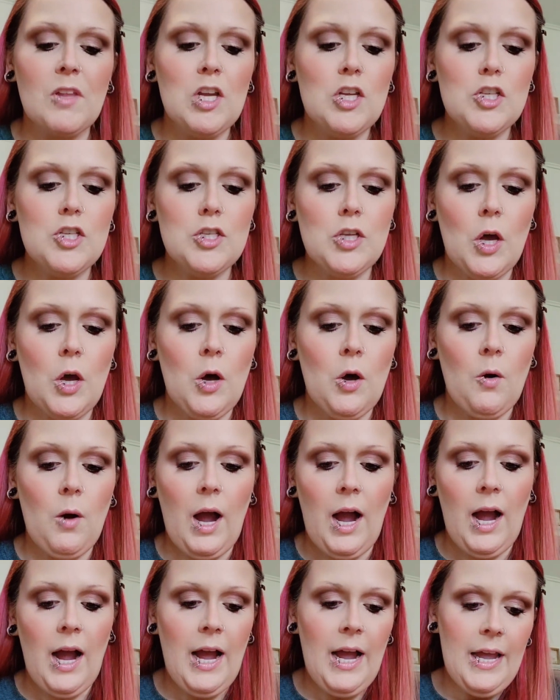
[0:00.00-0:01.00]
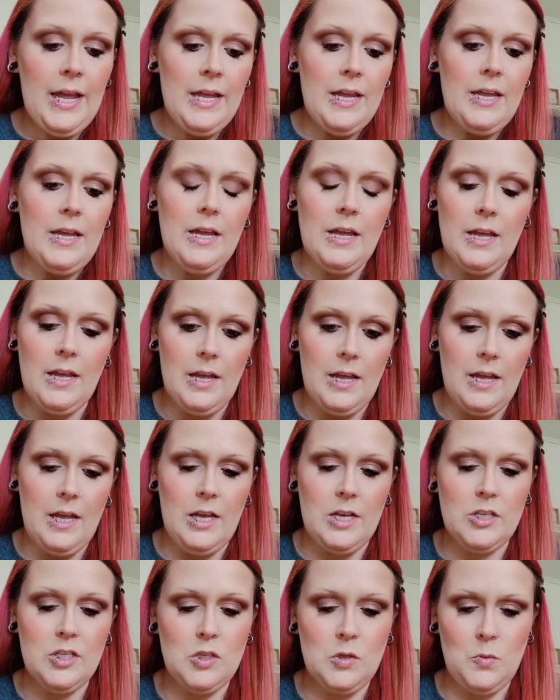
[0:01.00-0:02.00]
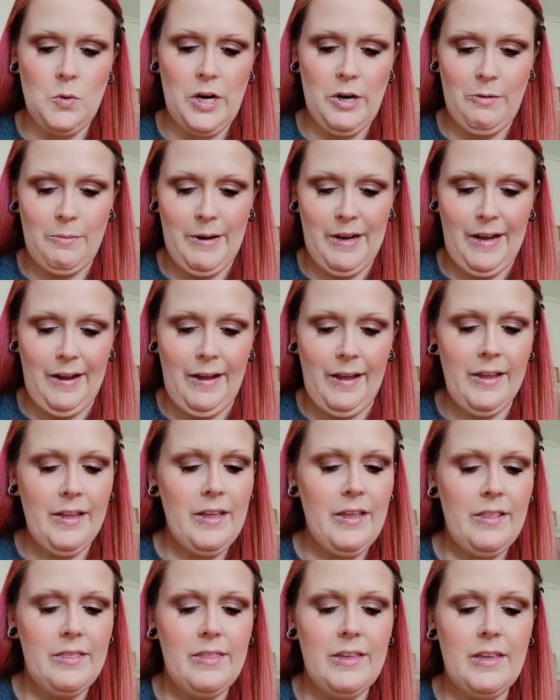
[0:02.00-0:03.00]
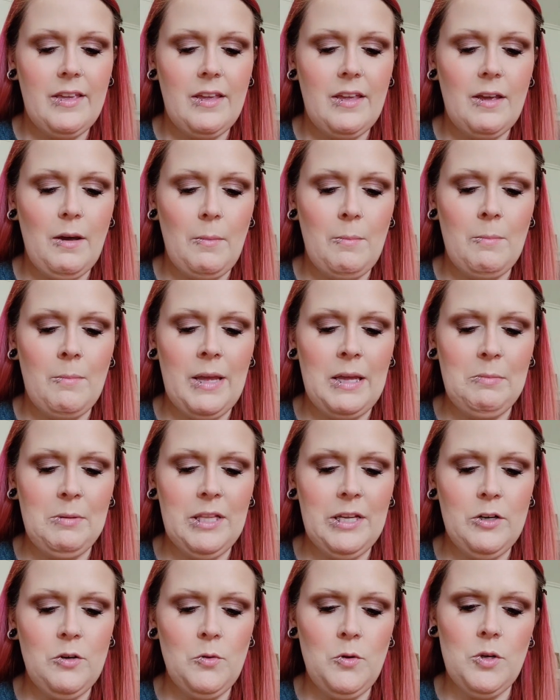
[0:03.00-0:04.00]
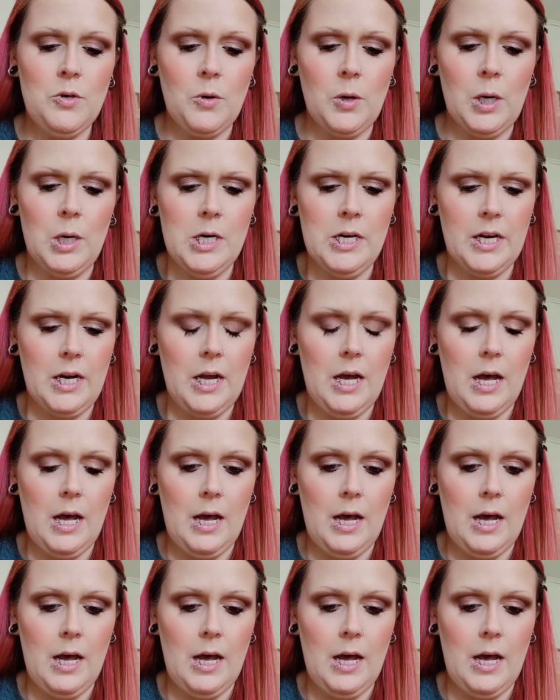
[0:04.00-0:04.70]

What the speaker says: So I swear by the Maybelline New York